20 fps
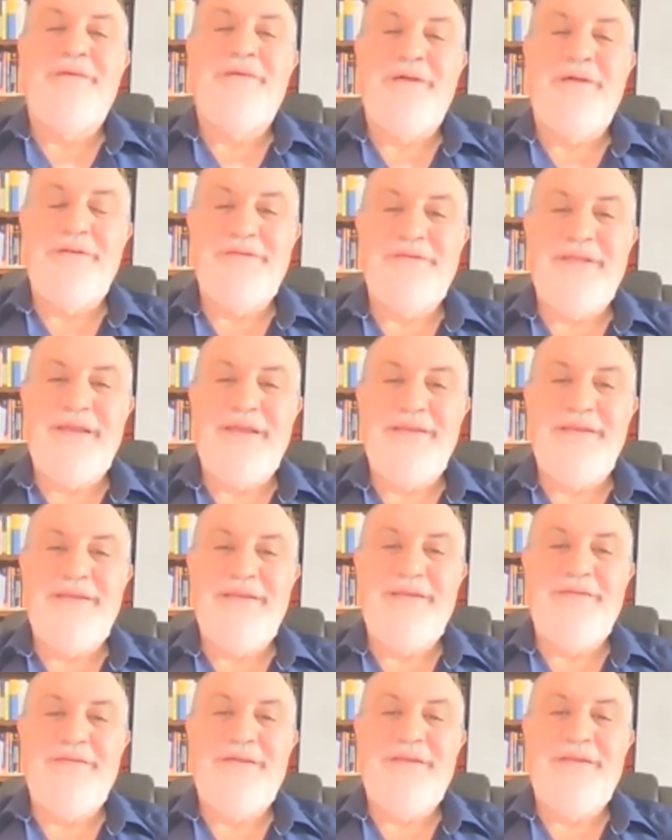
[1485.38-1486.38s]

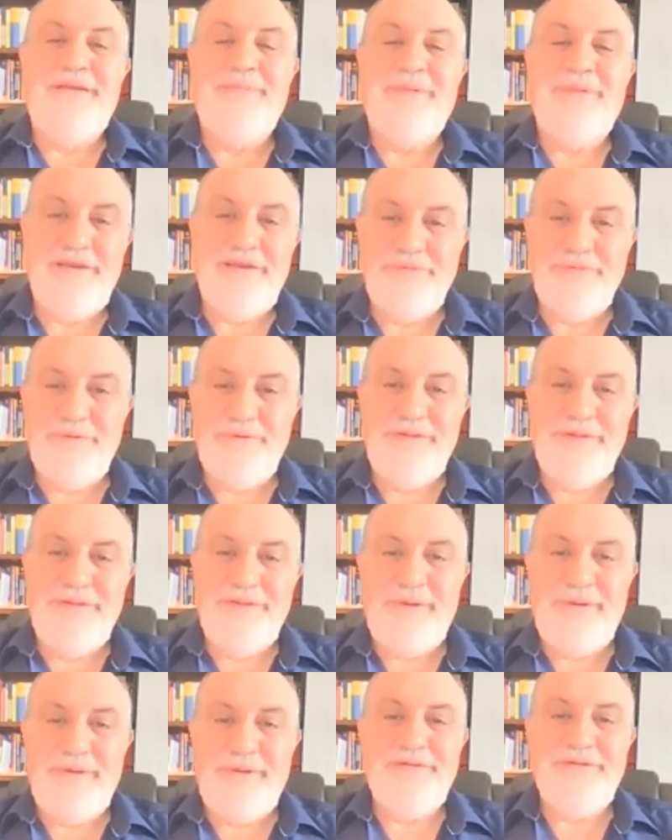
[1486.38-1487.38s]
understanding that a black swan
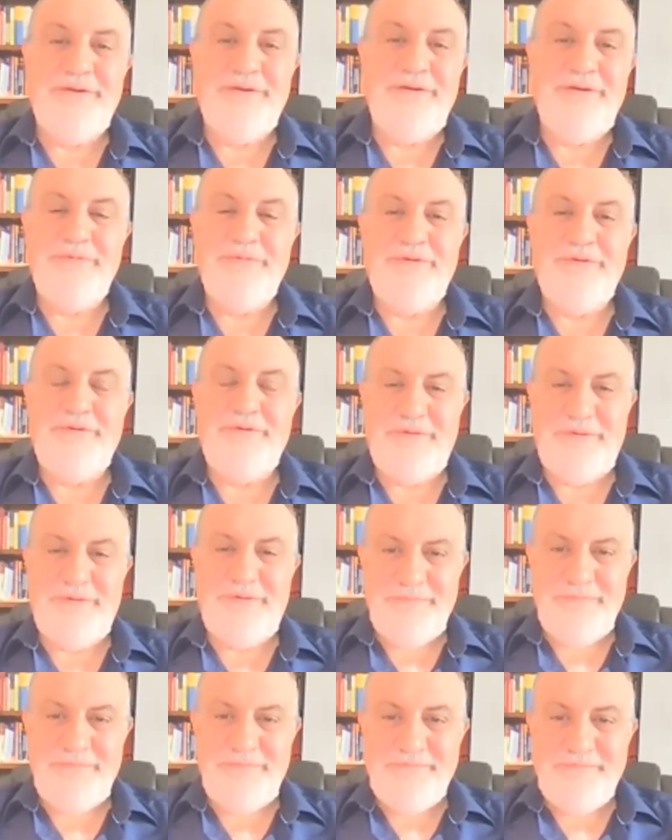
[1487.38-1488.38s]
depends on the observer.
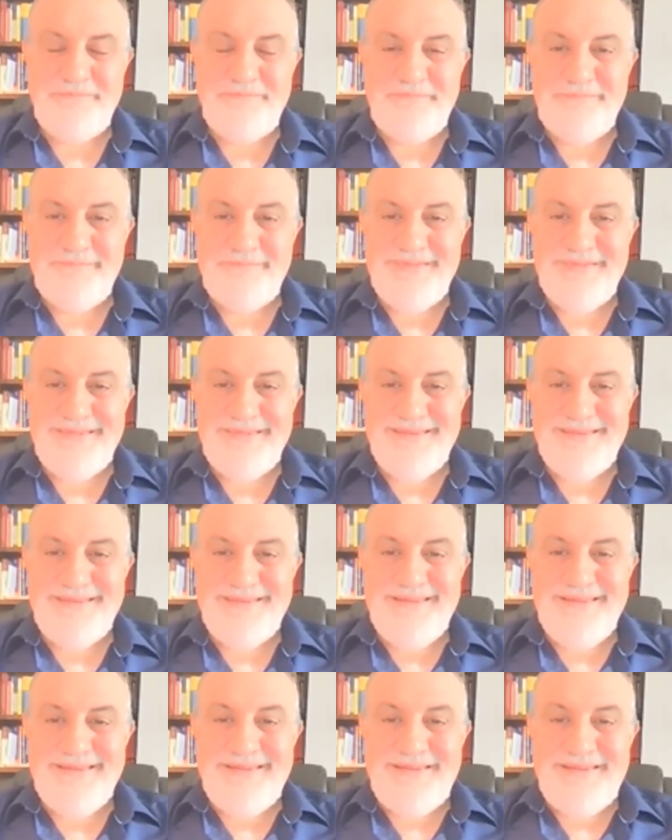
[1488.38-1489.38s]

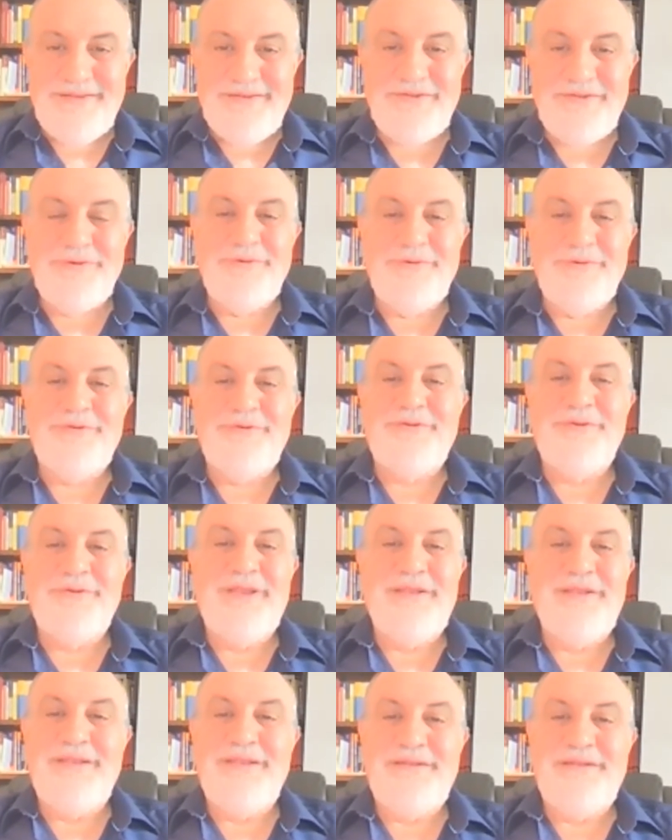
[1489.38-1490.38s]
So, so
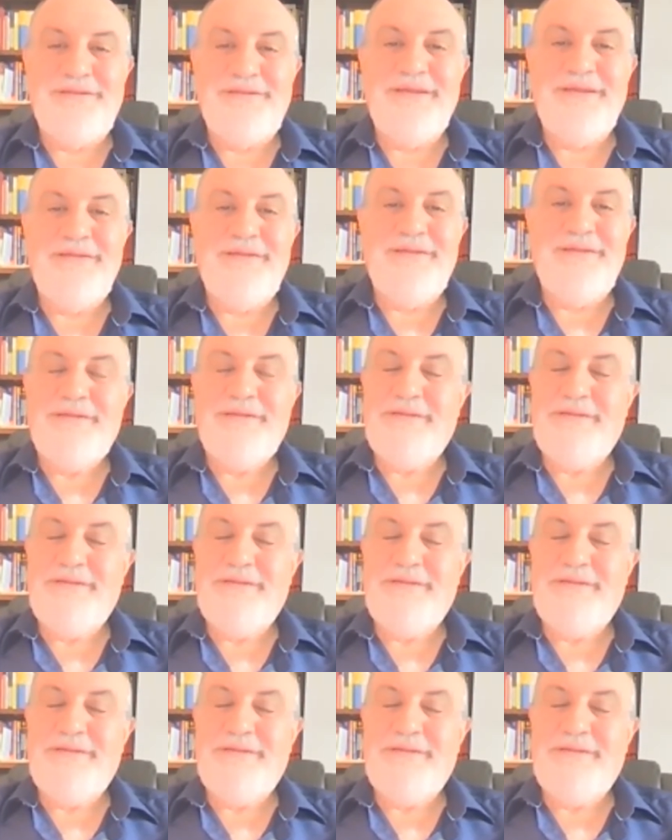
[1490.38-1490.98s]
let, let's say that